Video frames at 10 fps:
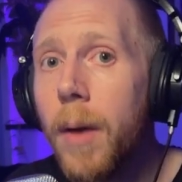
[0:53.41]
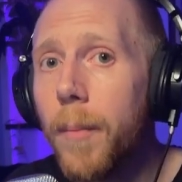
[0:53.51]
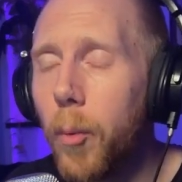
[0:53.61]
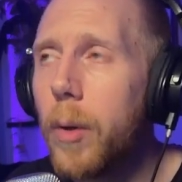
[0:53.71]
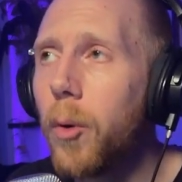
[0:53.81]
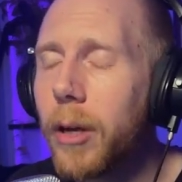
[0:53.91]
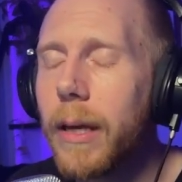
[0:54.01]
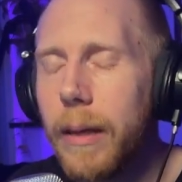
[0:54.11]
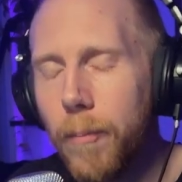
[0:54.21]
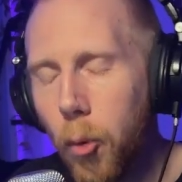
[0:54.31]
but we will
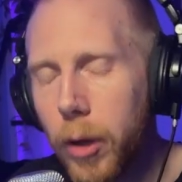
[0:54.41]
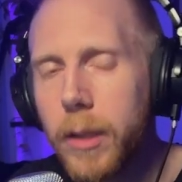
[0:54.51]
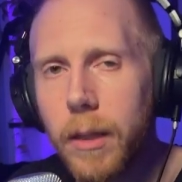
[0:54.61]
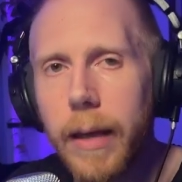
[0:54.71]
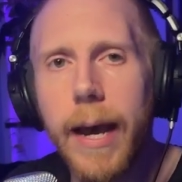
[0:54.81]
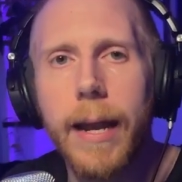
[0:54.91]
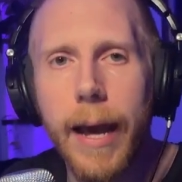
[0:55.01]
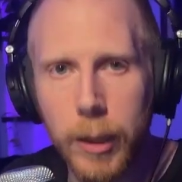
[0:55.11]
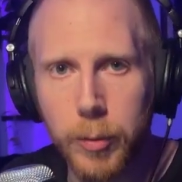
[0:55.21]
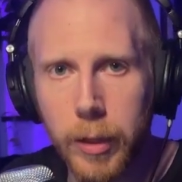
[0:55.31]
get more into that
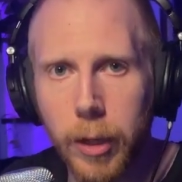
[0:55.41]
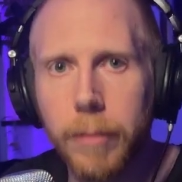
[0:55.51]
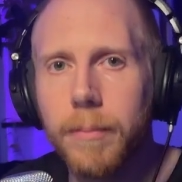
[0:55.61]
as we go.